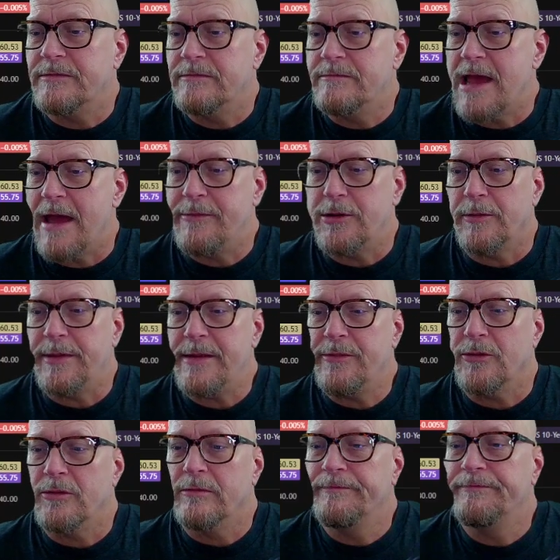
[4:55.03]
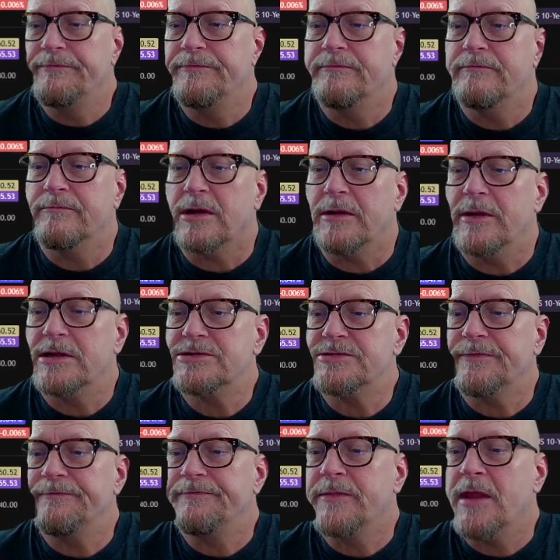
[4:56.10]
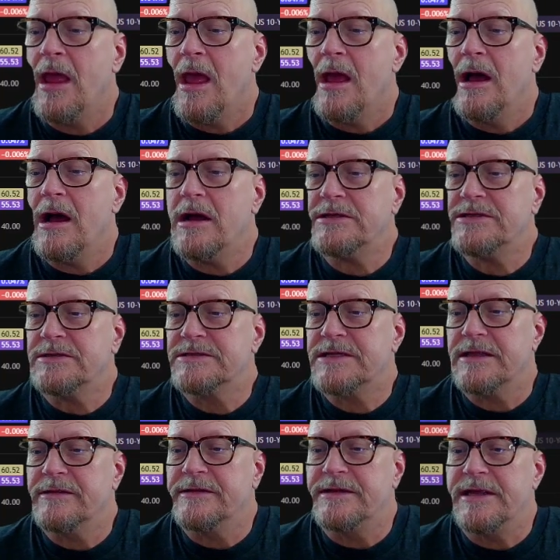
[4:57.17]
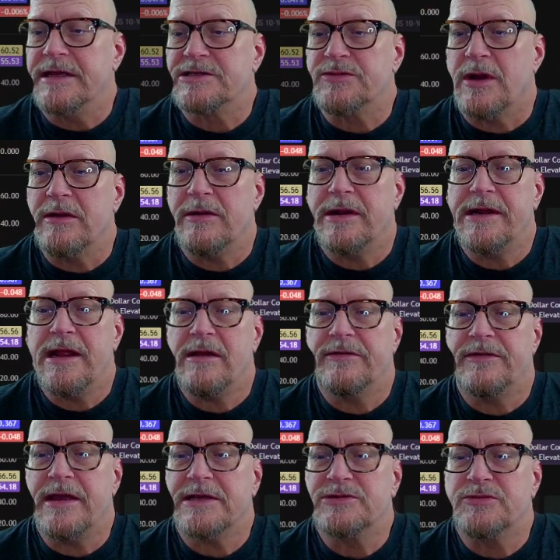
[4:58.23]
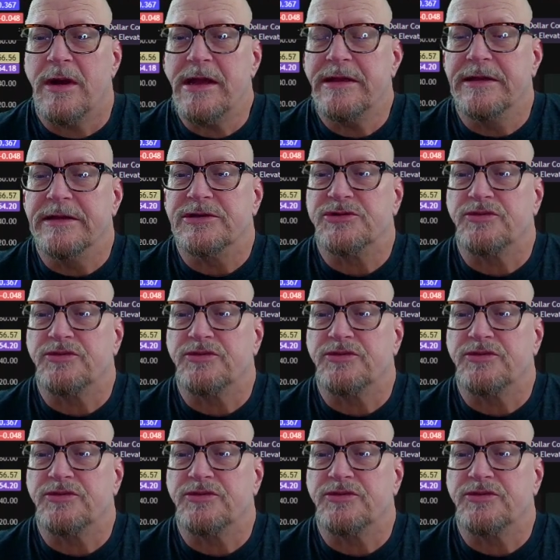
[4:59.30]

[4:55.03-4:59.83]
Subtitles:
happier people, pretty much. So let's get the DXY right now. The DXY is